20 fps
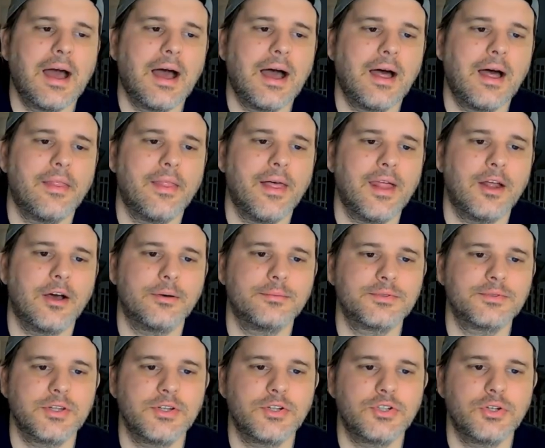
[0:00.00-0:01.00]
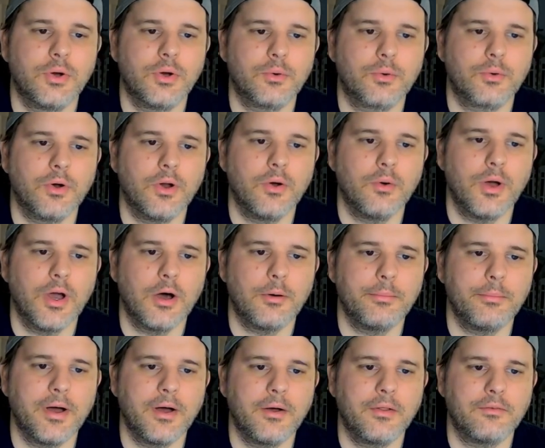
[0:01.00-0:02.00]
That helps this show grow,
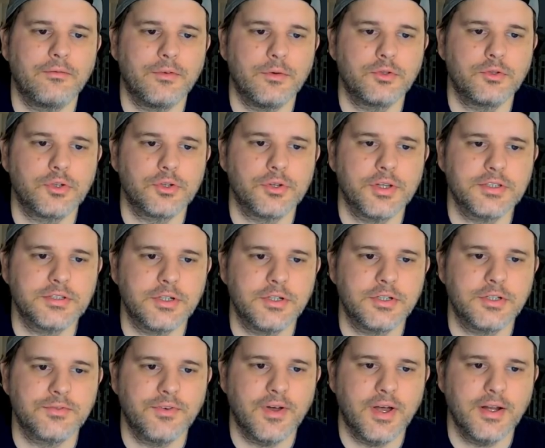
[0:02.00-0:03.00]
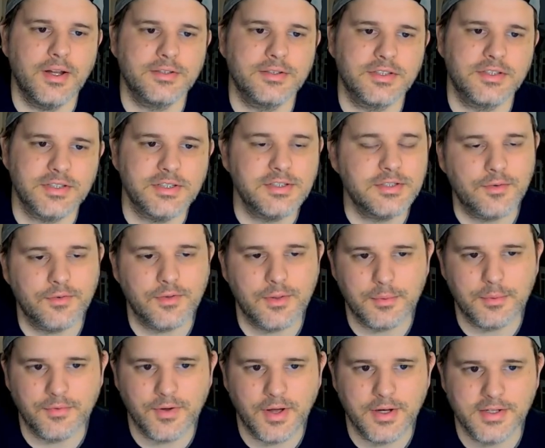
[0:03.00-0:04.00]
help out the future listeners find us. It's easier for them
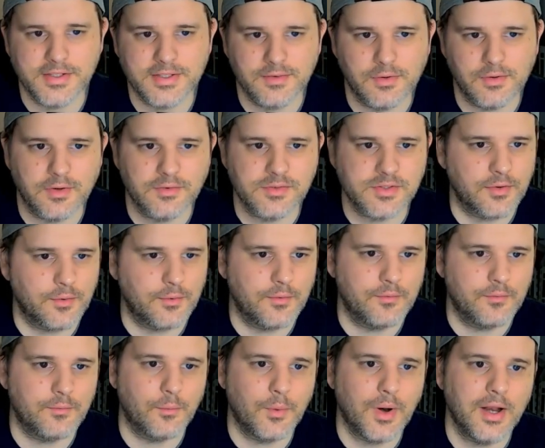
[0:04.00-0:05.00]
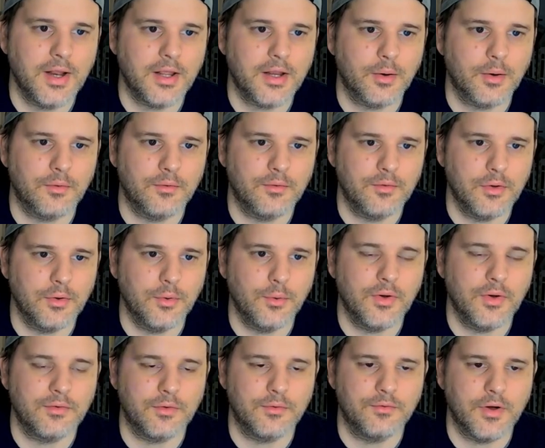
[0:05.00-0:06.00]
to find us if you give us a rating, a review,
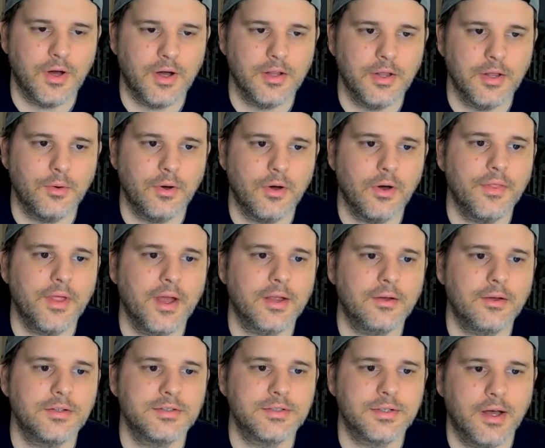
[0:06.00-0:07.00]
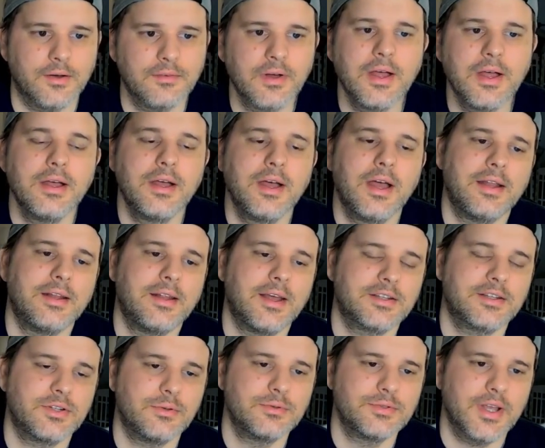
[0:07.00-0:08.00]
if you follow, all that good stuff. It
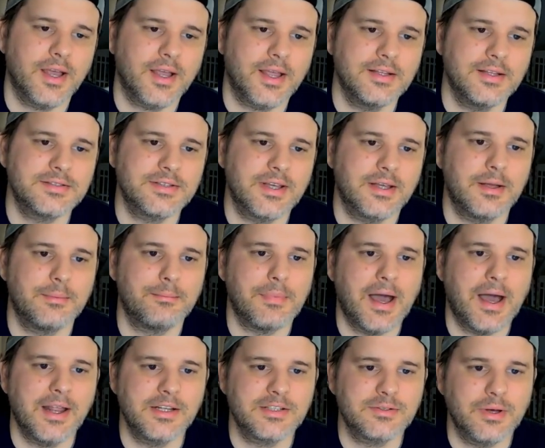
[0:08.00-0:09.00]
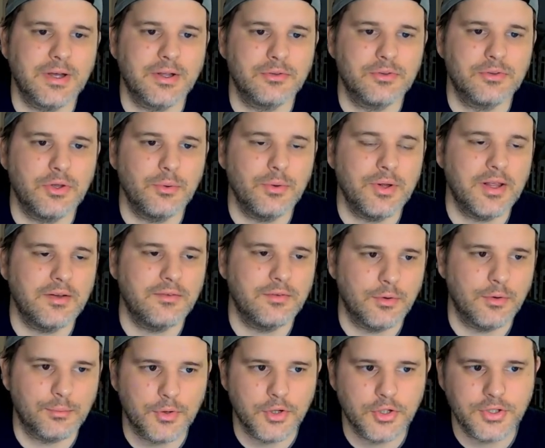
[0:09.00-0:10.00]
takes 2 seconds. You might as well do it if
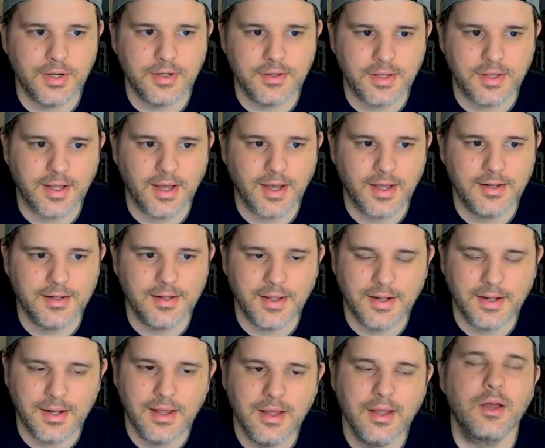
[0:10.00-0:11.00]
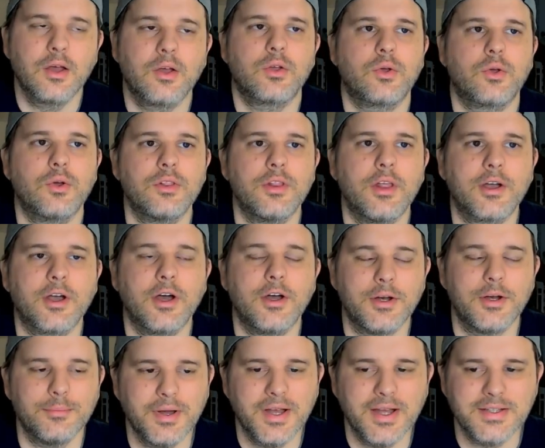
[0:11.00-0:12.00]
you appreciate the content. Good luck on
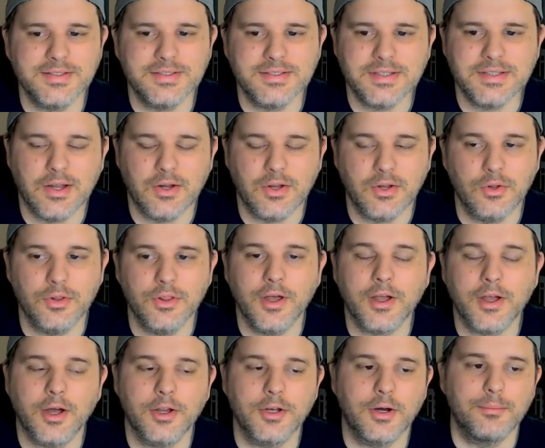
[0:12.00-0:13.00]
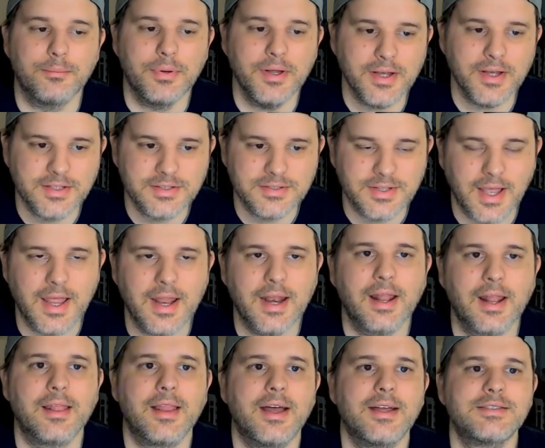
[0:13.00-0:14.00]
your bets and good luck on your picks, and
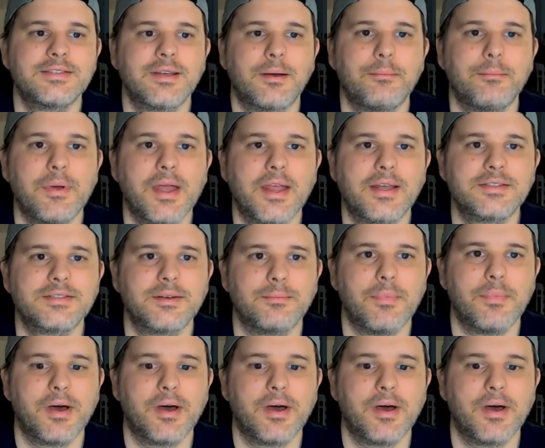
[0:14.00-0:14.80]
let's make some